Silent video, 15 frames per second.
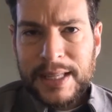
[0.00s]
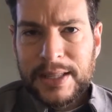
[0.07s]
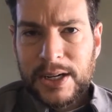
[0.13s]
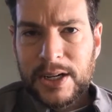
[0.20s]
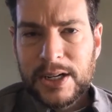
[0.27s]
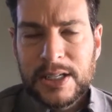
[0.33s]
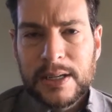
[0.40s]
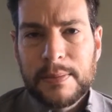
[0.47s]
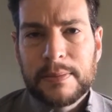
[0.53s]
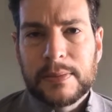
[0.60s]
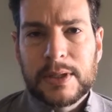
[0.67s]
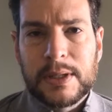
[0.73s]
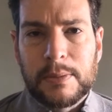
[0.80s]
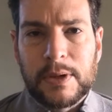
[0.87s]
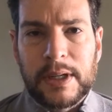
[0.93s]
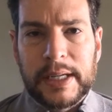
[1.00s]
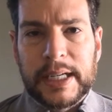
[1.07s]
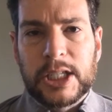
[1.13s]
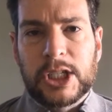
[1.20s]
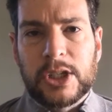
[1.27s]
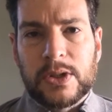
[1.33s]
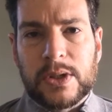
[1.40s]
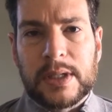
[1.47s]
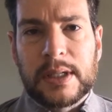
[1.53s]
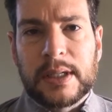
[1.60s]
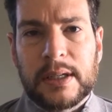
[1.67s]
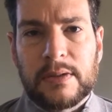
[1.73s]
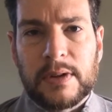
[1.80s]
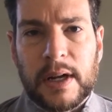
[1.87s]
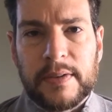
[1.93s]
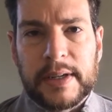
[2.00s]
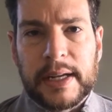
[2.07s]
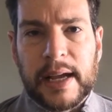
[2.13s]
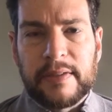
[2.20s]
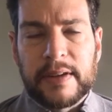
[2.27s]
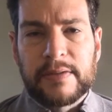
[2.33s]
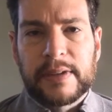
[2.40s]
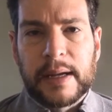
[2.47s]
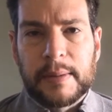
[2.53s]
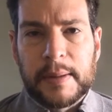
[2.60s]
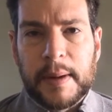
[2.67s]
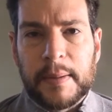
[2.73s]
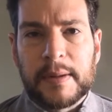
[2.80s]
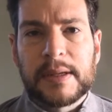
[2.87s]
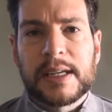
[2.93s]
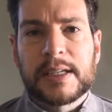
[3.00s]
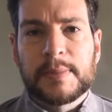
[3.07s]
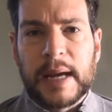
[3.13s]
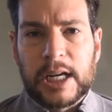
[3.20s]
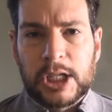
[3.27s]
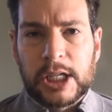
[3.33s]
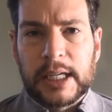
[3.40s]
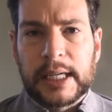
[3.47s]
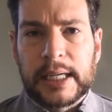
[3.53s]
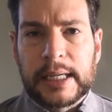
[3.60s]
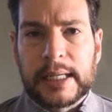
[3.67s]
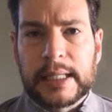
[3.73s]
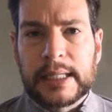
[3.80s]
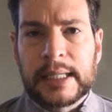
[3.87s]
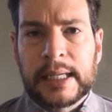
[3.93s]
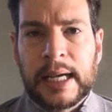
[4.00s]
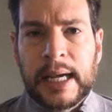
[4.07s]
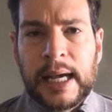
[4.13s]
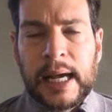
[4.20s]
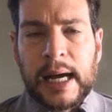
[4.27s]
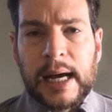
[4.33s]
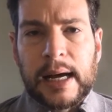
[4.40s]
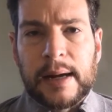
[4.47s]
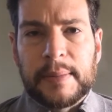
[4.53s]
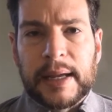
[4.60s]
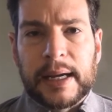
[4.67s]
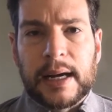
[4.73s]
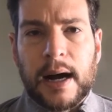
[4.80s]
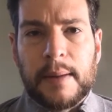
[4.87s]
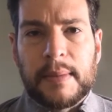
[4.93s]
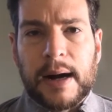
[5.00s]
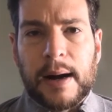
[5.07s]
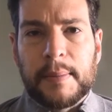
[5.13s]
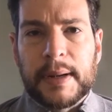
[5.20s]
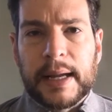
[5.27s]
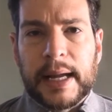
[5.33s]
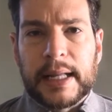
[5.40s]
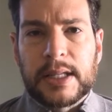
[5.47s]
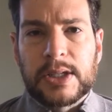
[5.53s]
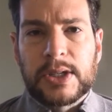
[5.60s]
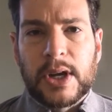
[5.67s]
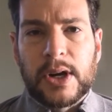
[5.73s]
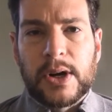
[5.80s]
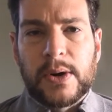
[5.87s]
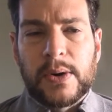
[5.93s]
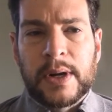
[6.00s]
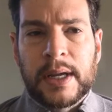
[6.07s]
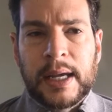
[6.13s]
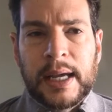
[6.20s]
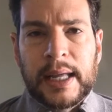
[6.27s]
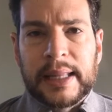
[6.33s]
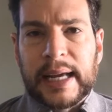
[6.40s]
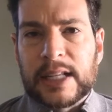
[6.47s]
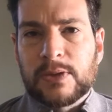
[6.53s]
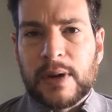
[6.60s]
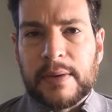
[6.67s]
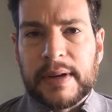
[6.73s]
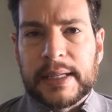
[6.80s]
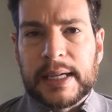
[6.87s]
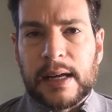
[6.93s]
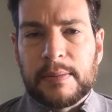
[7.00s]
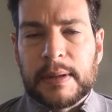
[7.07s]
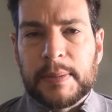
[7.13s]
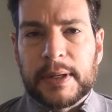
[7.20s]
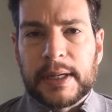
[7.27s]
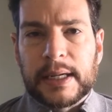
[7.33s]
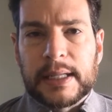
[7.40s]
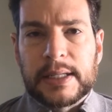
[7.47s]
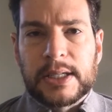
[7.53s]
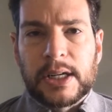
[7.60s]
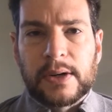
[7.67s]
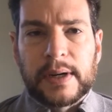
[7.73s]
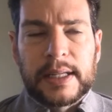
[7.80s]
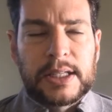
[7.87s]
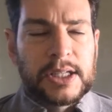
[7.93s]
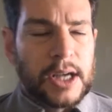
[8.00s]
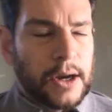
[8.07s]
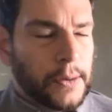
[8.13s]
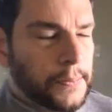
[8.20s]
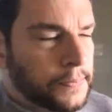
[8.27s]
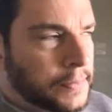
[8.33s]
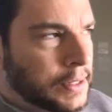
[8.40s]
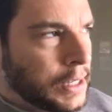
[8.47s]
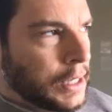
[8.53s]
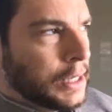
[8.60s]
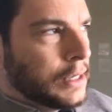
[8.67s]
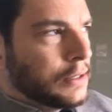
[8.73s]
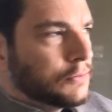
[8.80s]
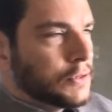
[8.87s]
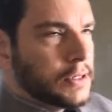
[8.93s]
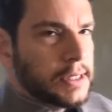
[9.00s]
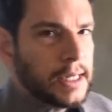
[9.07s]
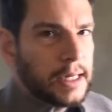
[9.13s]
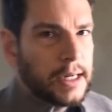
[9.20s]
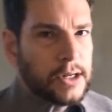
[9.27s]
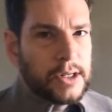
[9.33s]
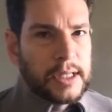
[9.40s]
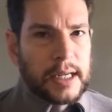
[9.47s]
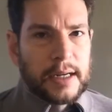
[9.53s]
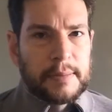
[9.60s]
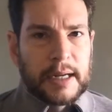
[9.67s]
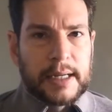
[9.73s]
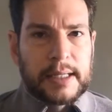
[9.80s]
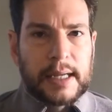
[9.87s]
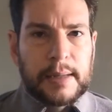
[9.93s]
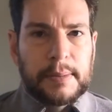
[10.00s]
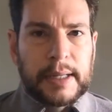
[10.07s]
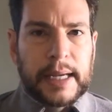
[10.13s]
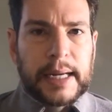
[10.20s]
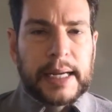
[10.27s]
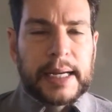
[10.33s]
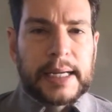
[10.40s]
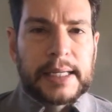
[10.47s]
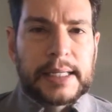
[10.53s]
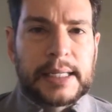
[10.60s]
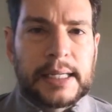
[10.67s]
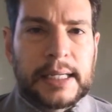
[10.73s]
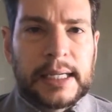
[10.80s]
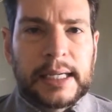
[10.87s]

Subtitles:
there are some real issues involved in having family members, especially kids, that come up. And so that's why we tell people to consider it. So first thing to understand about estate planning is